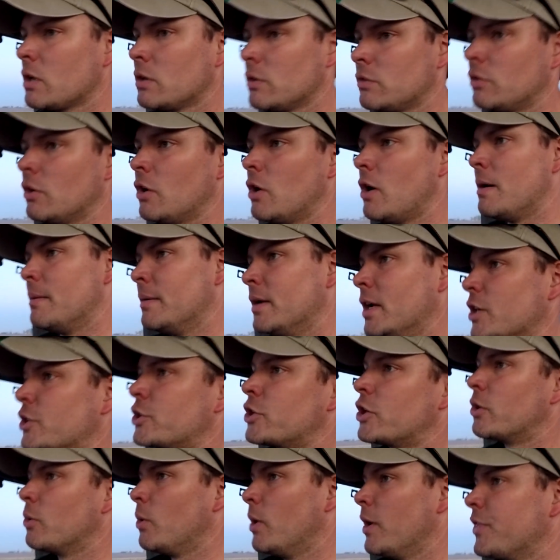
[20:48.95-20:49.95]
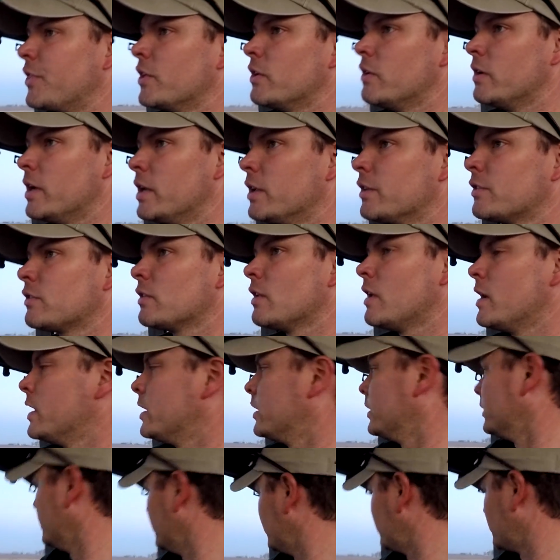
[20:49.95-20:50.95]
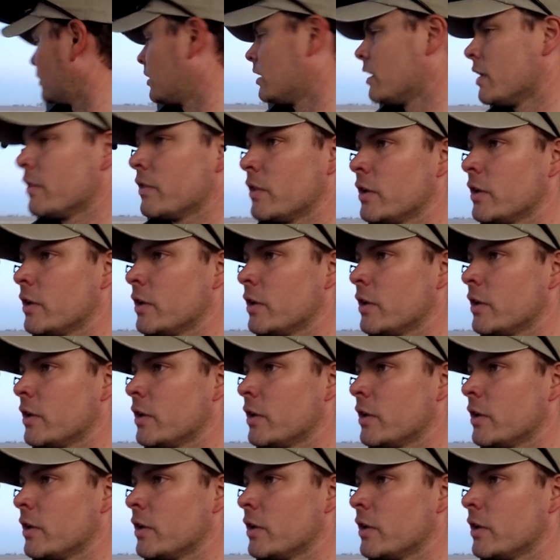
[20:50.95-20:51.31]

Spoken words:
So I'm not sure what the latest line is on